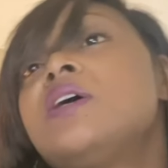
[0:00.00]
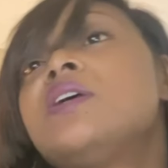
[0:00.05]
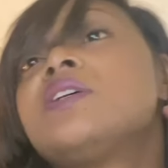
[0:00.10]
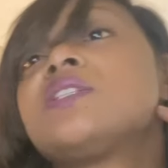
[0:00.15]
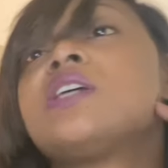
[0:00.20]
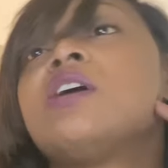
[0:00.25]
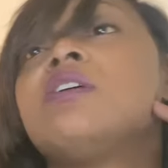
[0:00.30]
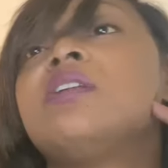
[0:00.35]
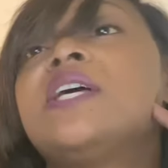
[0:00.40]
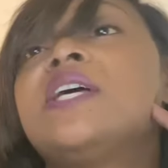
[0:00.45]

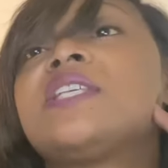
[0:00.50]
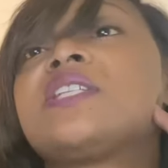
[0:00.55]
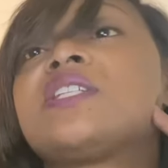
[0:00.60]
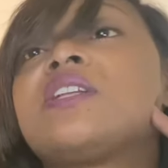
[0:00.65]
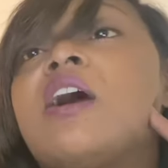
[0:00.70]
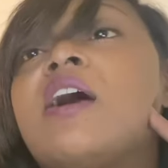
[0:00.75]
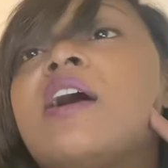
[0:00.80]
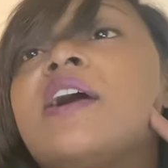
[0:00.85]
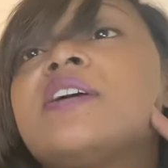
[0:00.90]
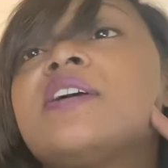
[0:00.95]
So let's
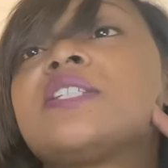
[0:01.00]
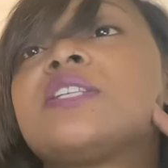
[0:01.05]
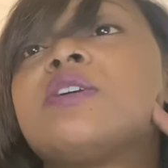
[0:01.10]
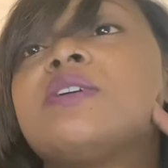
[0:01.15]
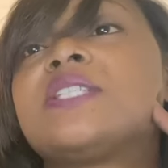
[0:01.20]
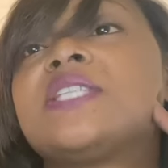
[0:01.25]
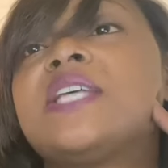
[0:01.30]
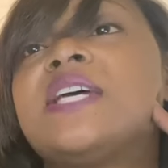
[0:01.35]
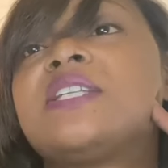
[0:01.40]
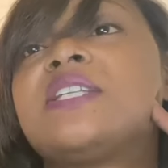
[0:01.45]
start. So
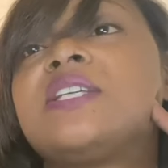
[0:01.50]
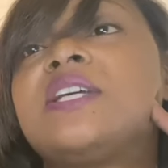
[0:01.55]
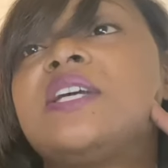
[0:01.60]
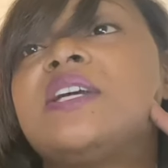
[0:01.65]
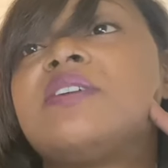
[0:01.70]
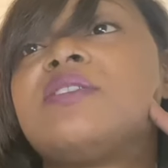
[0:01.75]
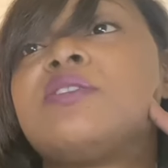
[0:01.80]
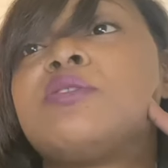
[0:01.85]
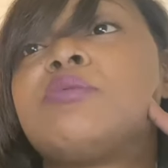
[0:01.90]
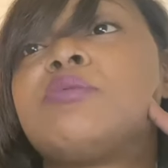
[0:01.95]
it says
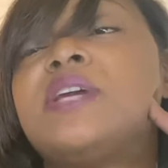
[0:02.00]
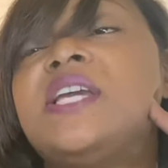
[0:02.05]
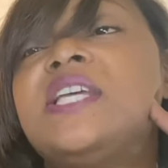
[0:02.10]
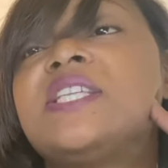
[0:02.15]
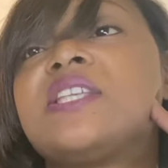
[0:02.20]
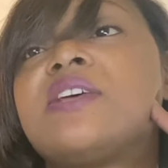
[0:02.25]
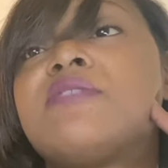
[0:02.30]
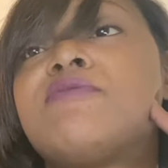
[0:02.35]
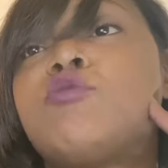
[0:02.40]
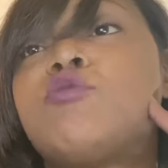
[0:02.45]
here the
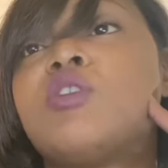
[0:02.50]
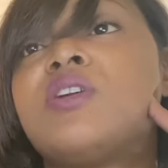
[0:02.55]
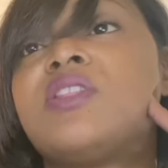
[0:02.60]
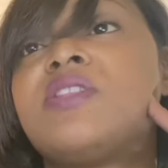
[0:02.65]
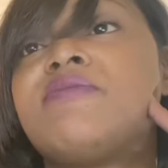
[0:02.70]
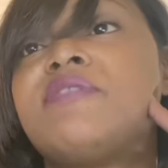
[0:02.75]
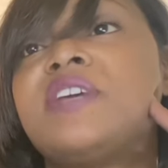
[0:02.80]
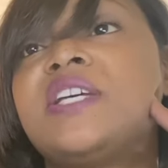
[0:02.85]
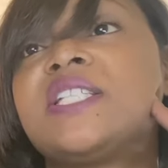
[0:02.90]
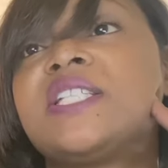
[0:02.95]
reason for the
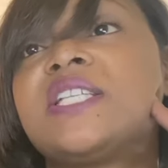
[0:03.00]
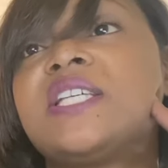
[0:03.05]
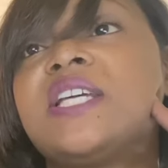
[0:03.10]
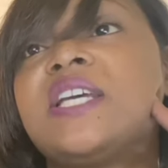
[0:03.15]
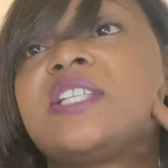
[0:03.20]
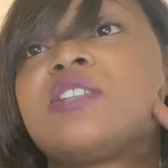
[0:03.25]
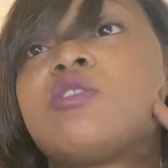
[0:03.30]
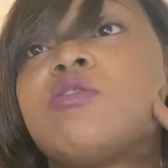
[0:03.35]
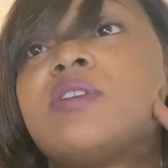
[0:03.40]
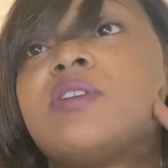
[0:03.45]
visit
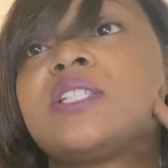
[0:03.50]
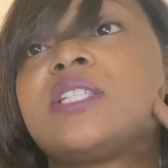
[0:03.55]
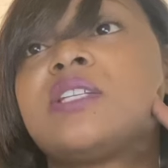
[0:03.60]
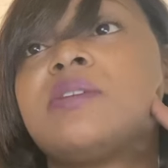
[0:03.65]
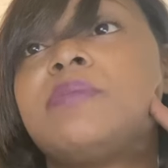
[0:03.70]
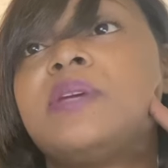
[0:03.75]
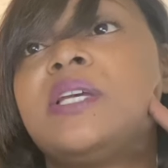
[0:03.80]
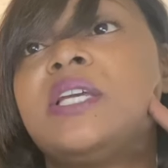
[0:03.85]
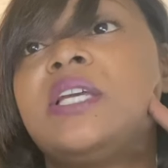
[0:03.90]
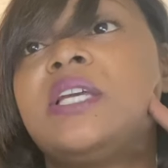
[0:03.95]
is going to
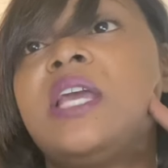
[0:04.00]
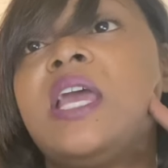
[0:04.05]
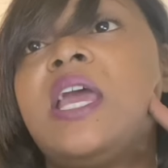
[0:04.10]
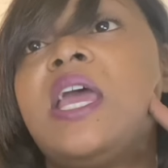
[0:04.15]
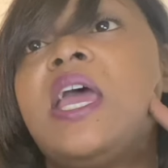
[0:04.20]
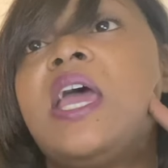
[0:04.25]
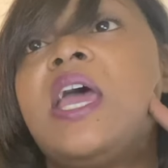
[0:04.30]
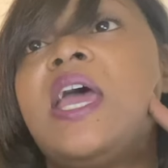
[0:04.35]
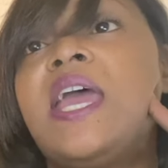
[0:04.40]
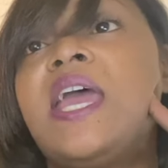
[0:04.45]
be
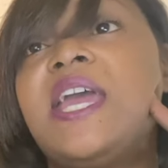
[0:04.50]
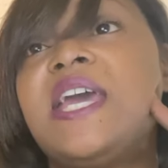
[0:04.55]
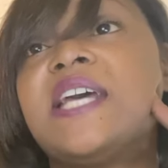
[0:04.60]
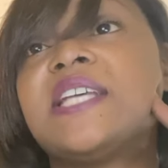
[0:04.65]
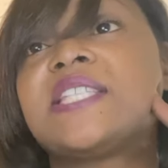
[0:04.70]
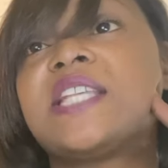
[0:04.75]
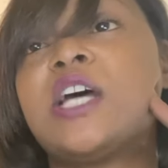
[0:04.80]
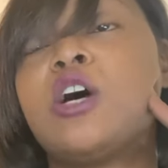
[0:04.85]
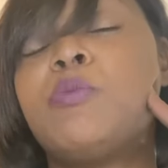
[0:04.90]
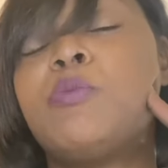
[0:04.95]

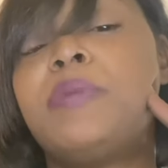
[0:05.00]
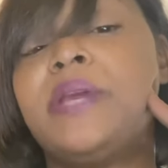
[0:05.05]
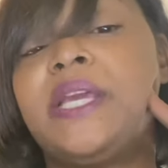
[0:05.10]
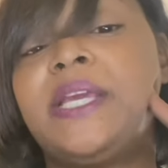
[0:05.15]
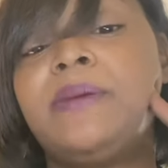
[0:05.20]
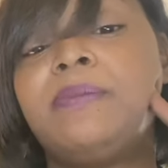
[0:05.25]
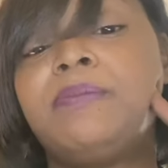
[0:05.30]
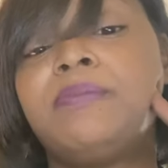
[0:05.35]
SOB,